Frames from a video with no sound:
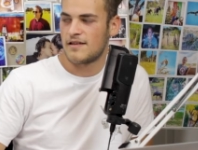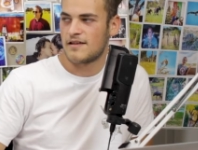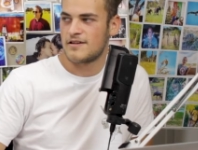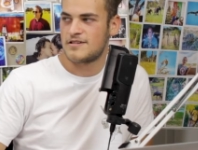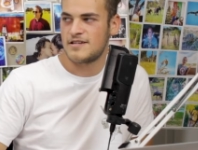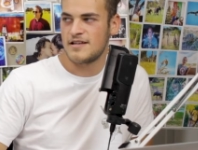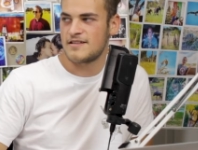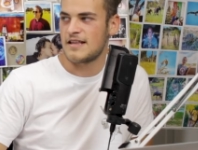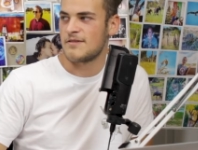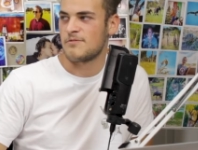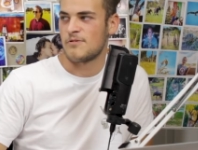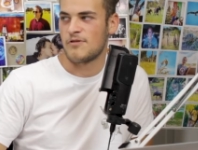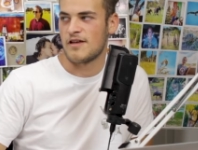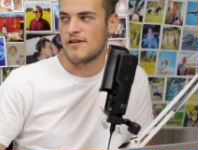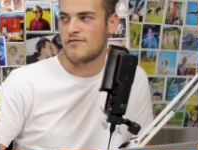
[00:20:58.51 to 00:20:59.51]
Because she said
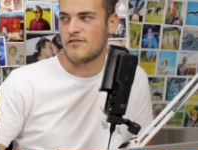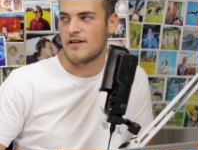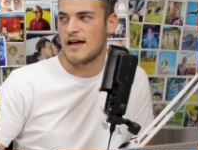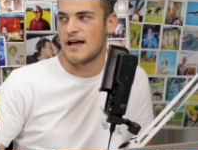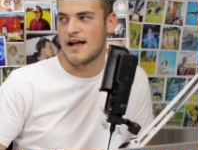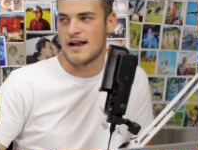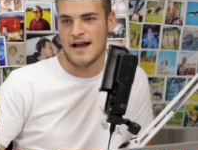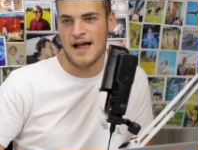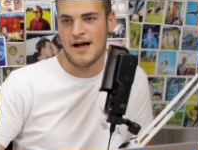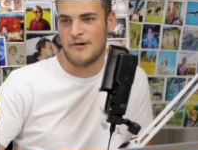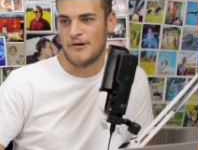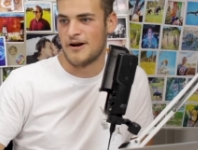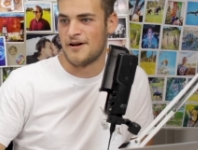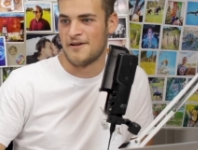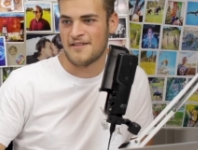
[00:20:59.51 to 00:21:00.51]
we were there for like an
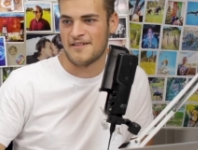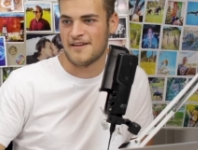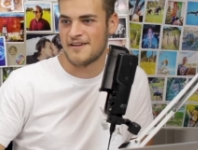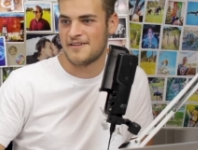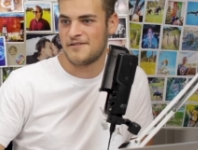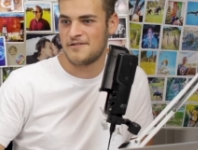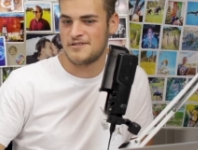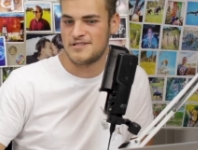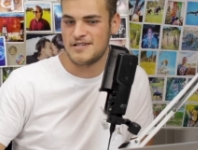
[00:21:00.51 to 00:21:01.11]
hour, and I was like, good